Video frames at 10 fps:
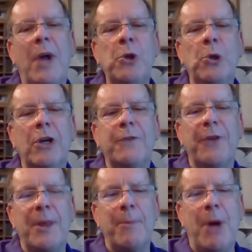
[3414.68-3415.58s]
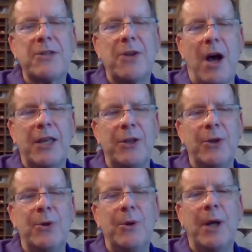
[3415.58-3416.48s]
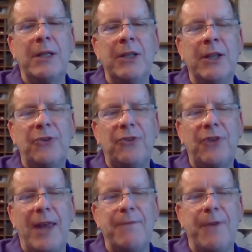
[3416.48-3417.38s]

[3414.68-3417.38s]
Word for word: you look for them, I'll talk at you uh, in this same yeah.